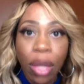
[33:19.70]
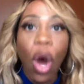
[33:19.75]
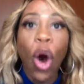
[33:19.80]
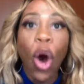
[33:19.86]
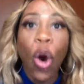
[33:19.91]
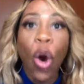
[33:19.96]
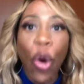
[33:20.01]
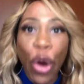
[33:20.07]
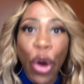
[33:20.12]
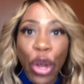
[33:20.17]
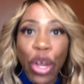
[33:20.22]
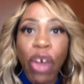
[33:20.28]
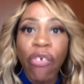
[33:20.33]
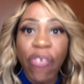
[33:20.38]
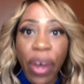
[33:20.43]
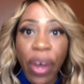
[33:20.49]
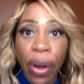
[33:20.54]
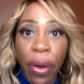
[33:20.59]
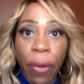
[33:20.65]
on your
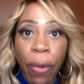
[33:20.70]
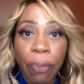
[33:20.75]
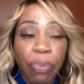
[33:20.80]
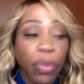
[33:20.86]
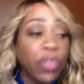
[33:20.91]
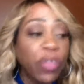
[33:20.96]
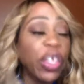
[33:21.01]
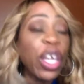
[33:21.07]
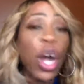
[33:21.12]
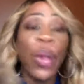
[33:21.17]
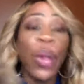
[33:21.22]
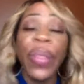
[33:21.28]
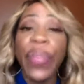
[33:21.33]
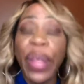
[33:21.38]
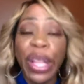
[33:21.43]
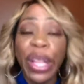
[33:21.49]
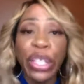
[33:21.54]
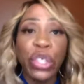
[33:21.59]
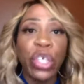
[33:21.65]
phone. The only
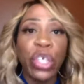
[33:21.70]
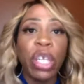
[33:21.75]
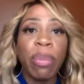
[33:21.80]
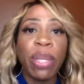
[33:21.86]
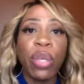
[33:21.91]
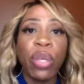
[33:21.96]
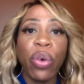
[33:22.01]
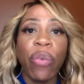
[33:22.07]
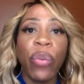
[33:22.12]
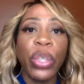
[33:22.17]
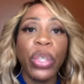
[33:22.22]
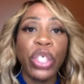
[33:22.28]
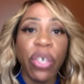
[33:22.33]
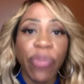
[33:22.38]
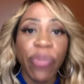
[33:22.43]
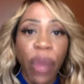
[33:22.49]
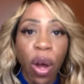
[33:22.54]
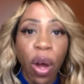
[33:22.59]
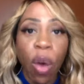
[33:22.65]
thing that you need to be doing with your
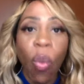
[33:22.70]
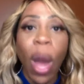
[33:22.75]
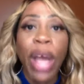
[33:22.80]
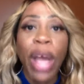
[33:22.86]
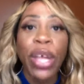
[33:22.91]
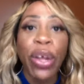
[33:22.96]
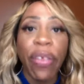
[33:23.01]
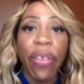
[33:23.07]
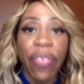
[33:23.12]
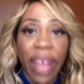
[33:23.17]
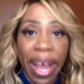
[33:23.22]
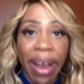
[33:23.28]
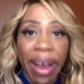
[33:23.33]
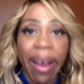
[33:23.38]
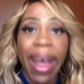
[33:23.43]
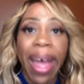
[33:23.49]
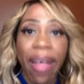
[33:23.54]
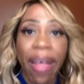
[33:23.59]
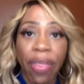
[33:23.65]
phone while you're
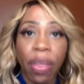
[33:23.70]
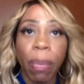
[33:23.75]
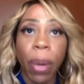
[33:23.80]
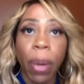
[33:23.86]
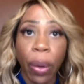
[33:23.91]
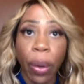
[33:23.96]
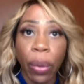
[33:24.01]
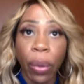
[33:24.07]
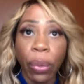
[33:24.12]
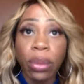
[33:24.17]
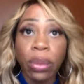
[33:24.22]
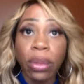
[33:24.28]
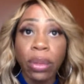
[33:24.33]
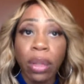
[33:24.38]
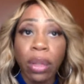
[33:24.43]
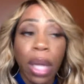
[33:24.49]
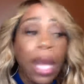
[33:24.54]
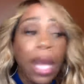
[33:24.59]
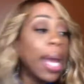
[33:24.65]
there at the polls
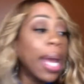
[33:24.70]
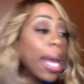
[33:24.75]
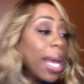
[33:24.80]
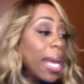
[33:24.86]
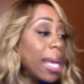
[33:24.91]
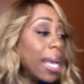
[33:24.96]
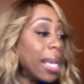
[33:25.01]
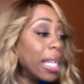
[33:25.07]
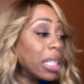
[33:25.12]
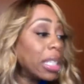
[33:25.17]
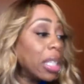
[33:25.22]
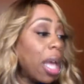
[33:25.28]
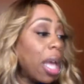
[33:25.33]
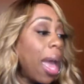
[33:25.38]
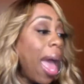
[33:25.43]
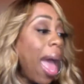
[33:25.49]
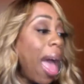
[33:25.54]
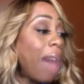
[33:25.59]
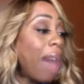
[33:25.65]
is
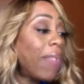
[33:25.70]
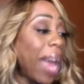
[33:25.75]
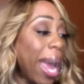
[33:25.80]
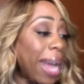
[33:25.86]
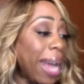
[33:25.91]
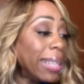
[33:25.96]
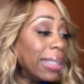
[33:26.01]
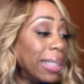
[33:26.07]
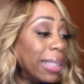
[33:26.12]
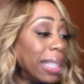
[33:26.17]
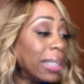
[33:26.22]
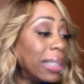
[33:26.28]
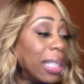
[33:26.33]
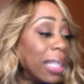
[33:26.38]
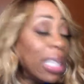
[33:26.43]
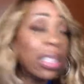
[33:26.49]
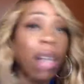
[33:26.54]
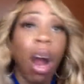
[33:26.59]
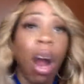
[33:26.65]
have
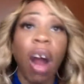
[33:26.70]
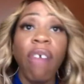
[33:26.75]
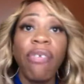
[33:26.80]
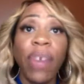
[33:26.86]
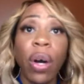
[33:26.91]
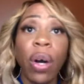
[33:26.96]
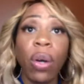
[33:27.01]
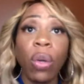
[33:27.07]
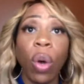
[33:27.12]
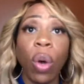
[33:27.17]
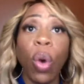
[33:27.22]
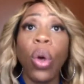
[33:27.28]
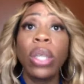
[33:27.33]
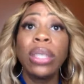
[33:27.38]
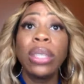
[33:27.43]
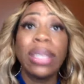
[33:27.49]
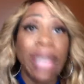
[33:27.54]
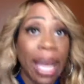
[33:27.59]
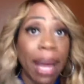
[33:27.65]
866-R-VOTE
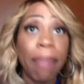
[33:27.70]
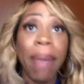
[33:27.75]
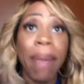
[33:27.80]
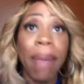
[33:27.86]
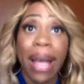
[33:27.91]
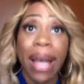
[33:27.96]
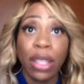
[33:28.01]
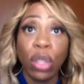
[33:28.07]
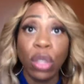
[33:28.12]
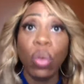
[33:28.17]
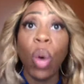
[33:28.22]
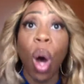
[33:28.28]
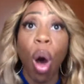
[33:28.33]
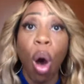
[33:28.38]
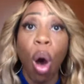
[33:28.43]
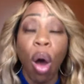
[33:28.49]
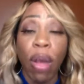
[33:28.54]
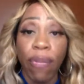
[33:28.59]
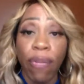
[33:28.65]
on standby to
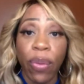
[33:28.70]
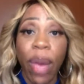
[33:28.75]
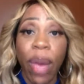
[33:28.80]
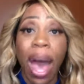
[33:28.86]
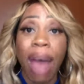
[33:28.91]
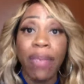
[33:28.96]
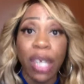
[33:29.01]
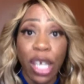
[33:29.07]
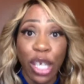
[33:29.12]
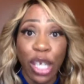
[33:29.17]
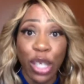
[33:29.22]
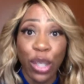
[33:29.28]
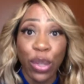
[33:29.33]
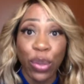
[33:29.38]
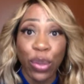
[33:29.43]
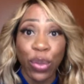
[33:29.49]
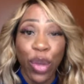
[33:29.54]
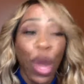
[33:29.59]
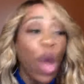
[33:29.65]
call if you have an
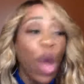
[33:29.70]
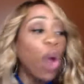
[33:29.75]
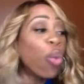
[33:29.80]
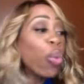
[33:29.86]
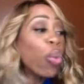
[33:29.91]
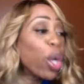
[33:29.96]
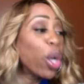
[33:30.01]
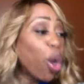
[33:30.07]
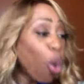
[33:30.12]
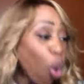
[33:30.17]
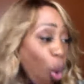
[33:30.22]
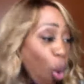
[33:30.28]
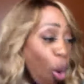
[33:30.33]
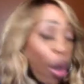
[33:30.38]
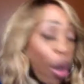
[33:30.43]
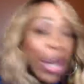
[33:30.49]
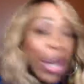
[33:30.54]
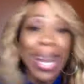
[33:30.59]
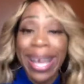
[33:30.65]
issue.
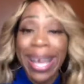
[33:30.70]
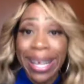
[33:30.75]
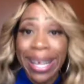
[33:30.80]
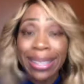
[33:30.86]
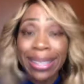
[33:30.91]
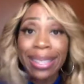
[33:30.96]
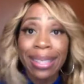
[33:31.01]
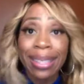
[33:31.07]
Record it